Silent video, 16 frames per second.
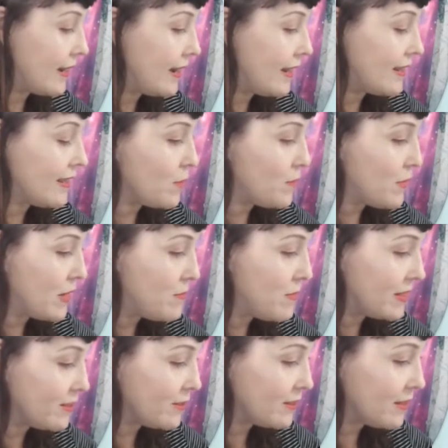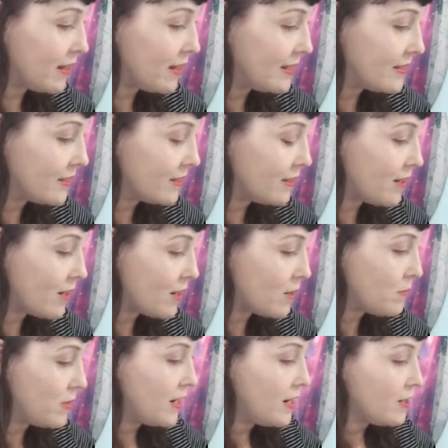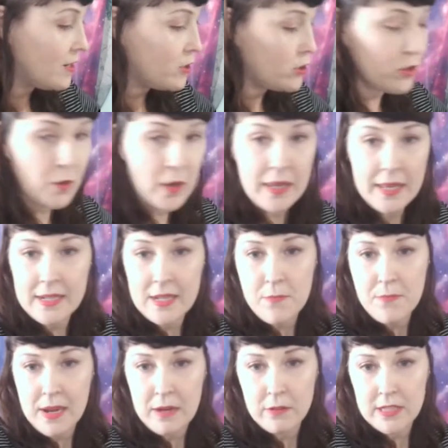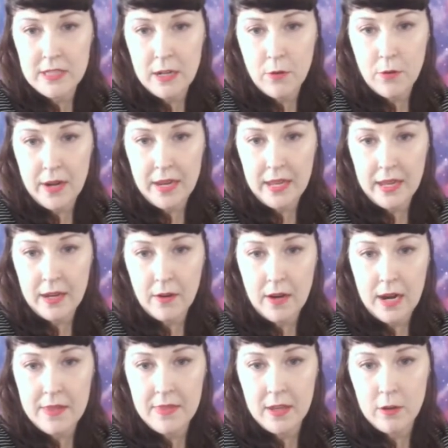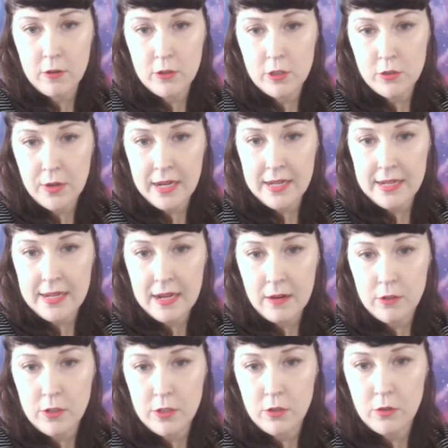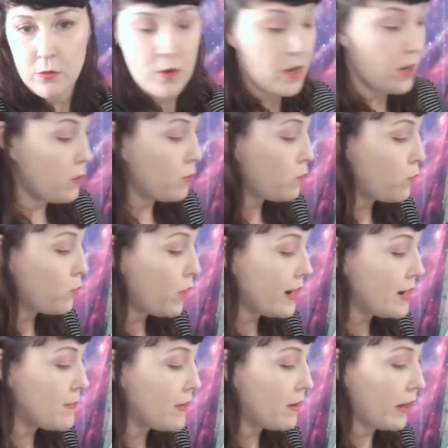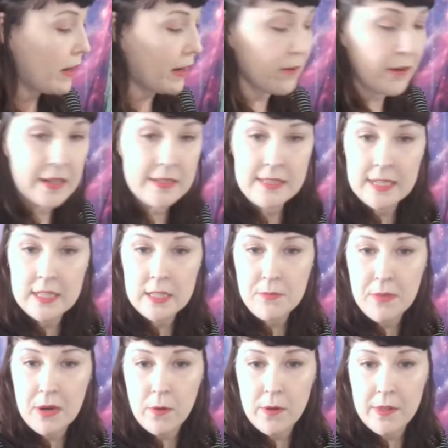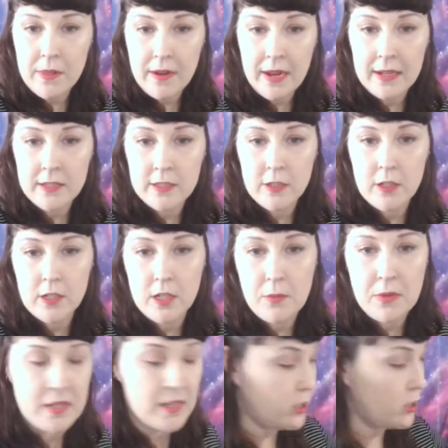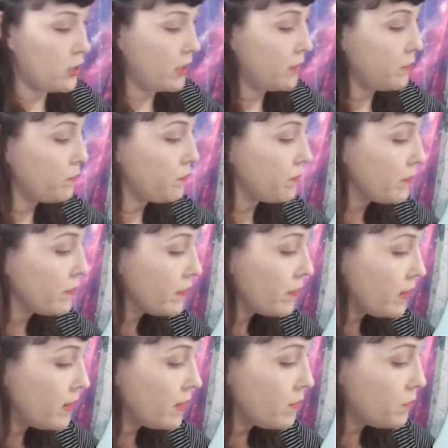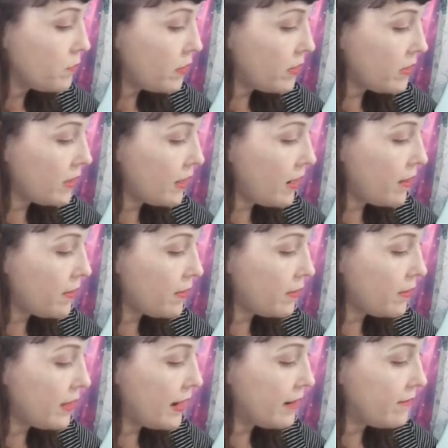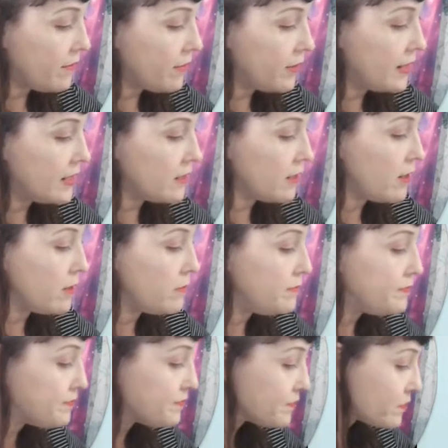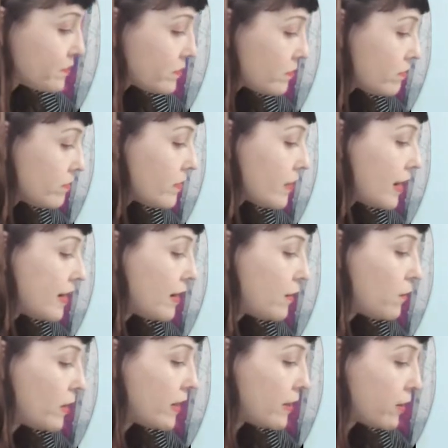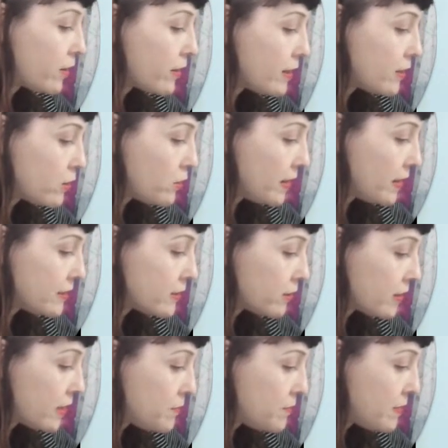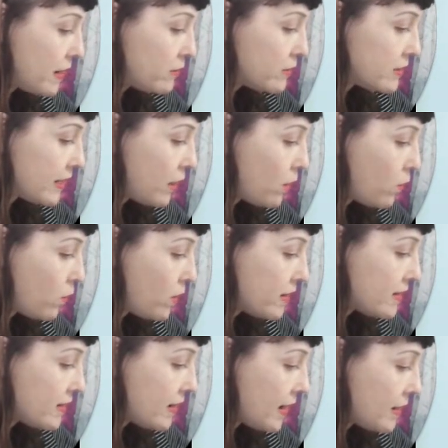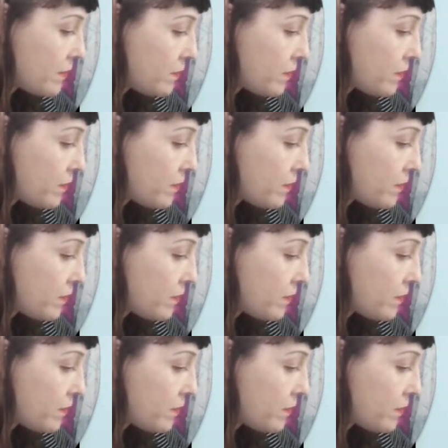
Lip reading: a little bit of muscles on his little arm. So I like to bounce out right here and then go straight down to right about here, because that's about where their hands are going to be touching. Put the other line for his arm. Now what you're going to do is you're going to bounce out 1 time,